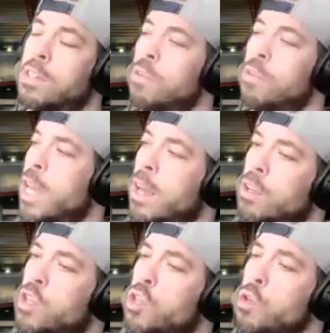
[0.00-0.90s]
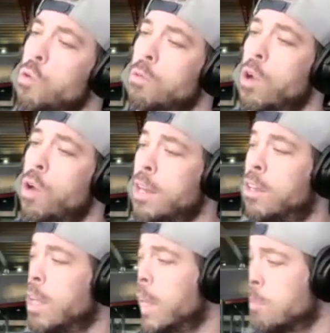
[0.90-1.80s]
we got a huge. Go ahead,
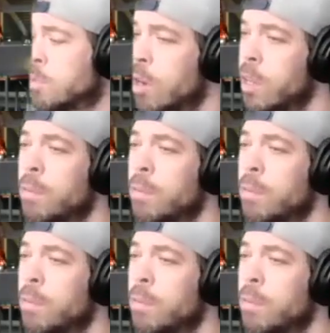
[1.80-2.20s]
Clay. I'm sorry.